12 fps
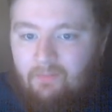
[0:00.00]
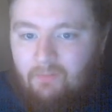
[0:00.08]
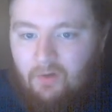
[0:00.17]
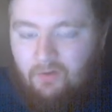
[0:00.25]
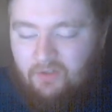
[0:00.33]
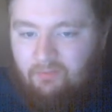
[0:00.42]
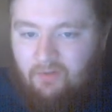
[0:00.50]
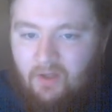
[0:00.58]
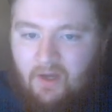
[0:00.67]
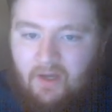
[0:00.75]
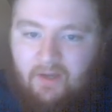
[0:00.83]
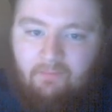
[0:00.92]

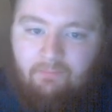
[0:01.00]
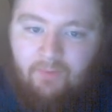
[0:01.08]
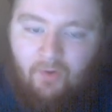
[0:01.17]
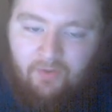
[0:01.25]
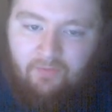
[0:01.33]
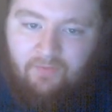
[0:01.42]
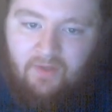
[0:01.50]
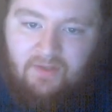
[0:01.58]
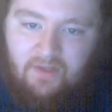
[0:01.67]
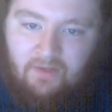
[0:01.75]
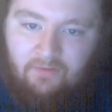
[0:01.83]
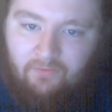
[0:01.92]
multiply both of
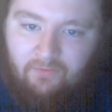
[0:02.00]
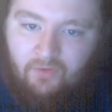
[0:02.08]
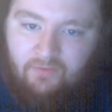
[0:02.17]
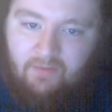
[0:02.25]
these intervals